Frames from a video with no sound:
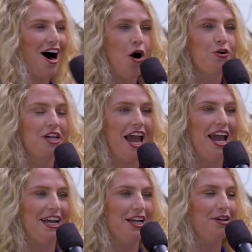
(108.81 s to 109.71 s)

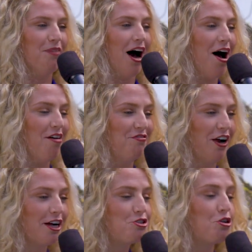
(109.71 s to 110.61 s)
Okay, uh,
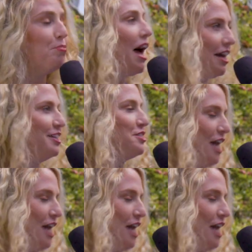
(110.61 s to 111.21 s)
very traumatic it